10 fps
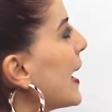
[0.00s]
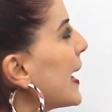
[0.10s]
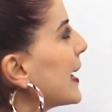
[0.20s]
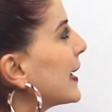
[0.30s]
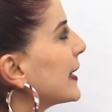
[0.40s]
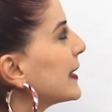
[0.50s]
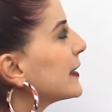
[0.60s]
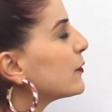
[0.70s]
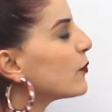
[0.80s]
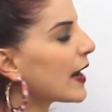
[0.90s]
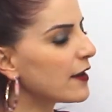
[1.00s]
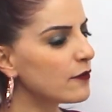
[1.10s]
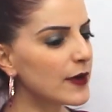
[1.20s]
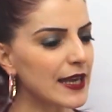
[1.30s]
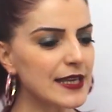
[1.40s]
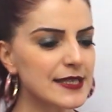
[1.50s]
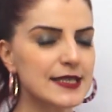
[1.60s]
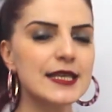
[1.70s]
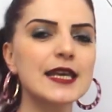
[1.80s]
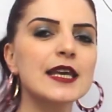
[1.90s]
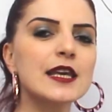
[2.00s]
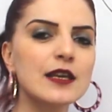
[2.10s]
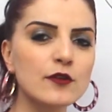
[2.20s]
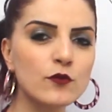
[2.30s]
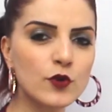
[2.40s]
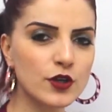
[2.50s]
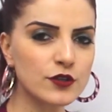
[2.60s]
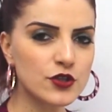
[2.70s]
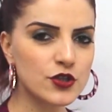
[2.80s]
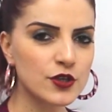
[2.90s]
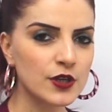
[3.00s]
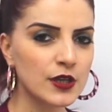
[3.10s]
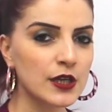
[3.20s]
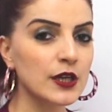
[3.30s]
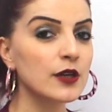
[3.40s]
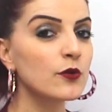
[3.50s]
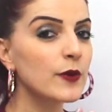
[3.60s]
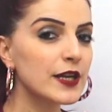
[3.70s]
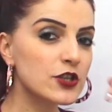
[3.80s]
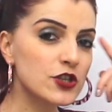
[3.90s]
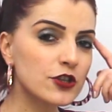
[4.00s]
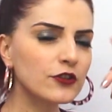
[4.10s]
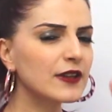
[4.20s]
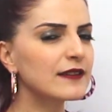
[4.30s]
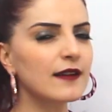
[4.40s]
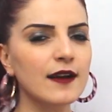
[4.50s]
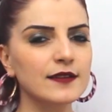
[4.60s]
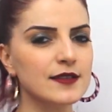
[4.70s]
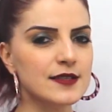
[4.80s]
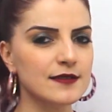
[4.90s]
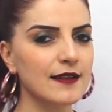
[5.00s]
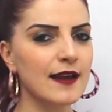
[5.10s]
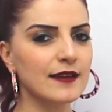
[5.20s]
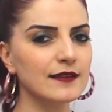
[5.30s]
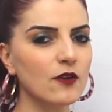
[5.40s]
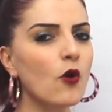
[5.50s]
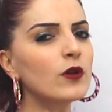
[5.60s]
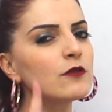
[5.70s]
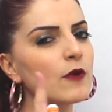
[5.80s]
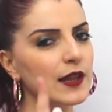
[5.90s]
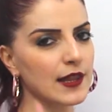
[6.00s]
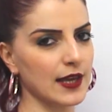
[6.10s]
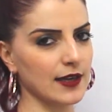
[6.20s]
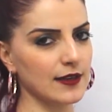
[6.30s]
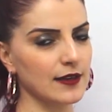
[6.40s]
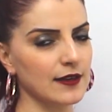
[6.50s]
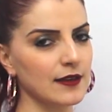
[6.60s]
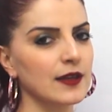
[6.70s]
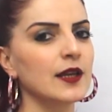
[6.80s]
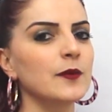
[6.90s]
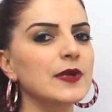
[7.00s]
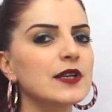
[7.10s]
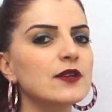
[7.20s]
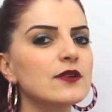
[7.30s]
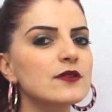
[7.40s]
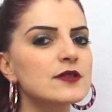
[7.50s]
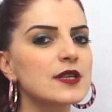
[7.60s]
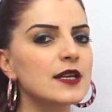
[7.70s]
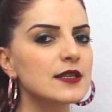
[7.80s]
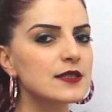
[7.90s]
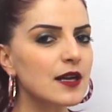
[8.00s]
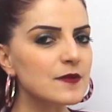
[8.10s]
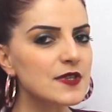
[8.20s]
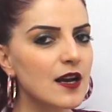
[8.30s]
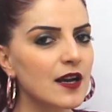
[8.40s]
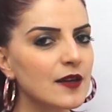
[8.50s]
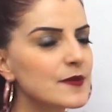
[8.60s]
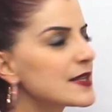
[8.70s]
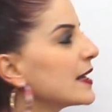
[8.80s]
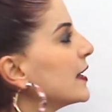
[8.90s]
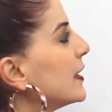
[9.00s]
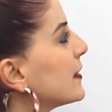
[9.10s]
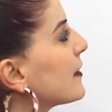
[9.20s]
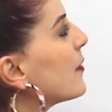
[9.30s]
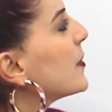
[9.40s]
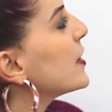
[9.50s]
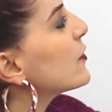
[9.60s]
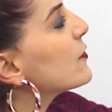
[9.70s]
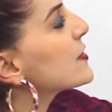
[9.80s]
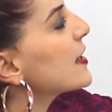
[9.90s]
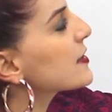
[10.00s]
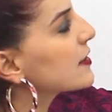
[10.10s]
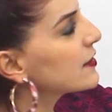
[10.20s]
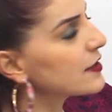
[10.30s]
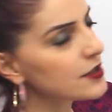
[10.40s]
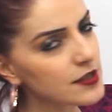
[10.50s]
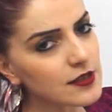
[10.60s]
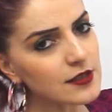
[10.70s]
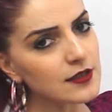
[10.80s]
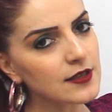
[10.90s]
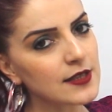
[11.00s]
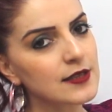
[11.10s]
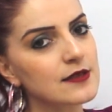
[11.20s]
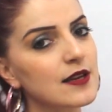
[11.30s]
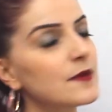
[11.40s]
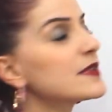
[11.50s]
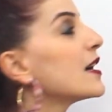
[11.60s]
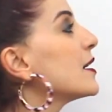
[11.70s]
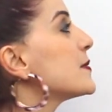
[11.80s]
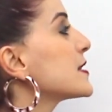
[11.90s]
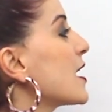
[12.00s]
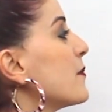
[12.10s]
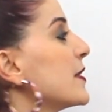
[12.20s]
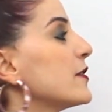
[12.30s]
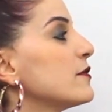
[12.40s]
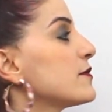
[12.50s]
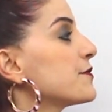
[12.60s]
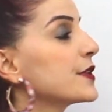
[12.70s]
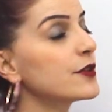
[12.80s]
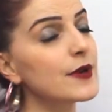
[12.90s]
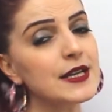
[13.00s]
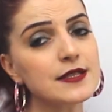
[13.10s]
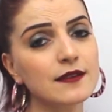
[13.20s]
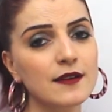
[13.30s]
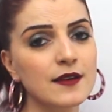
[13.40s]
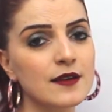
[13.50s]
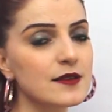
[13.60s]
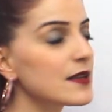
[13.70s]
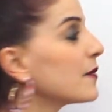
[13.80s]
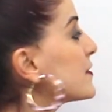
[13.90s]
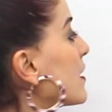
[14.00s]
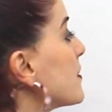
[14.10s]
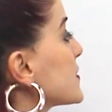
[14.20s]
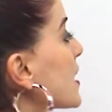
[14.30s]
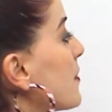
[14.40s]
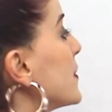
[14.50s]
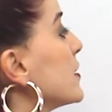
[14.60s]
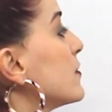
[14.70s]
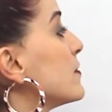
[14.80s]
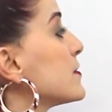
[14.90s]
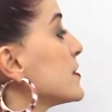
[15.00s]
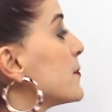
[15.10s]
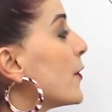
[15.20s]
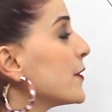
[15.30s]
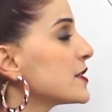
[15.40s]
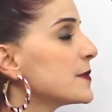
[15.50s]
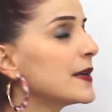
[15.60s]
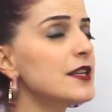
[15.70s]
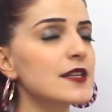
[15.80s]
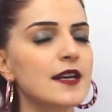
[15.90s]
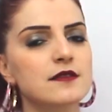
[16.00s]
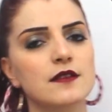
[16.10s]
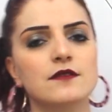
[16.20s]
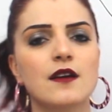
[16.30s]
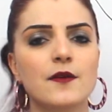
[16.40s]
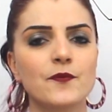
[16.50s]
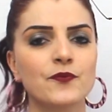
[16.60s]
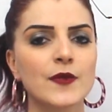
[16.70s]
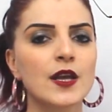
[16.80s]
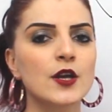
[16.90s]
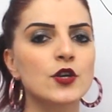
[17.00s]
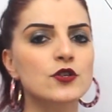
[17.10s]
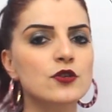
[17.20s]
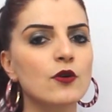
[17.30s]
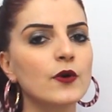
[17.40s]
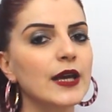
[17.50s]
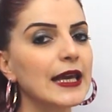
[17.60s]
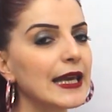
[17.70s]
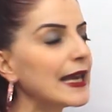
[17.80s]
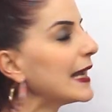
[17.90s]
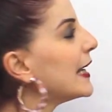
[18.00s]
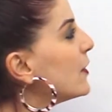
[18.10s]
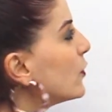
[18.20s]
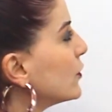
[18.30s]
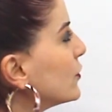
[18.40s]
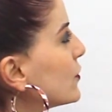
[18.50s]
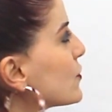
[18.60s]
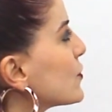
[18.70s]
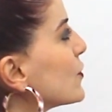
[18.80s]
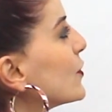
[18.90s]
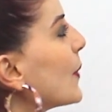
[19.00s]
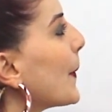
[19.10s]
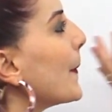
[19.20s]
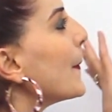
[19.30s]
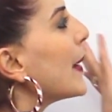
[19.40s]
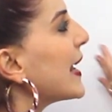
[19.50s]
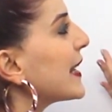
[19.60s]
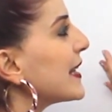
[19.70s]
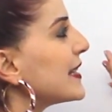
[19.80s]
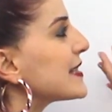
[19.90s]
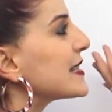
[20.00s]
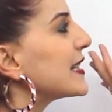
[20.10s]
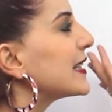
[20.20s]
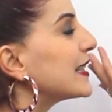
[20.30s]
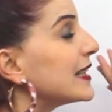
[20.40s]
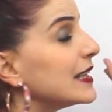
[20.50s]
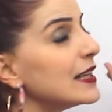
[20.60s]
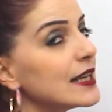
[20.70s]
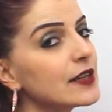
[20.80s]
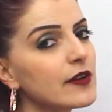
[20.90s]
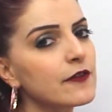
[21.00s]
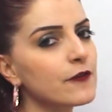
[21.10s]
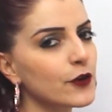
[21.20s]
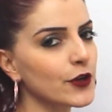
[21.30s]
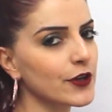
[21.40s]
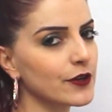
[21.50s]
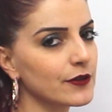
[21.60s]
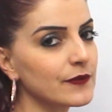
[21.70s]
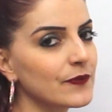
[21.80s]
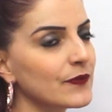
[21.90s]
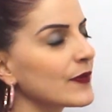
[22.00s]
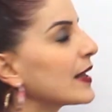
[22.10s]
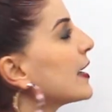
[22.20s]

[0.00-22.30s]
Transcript: and when we see woods, we shouldn't understand only one thing, because sometimes it can be used as conditional, sometimes can be used request, sometimes can be used reported speech, etc. So, in order to make it clearer for you,